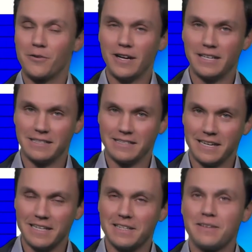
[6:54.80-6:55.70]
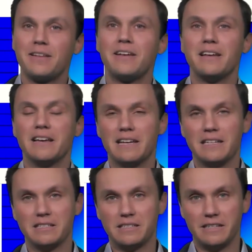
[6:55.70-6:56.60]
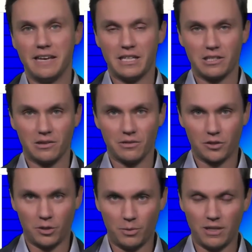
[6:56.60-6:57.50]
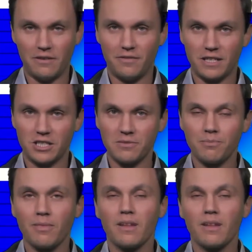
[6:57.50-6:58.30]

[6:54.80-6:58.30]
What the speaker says: right-hand side is the actual copula function.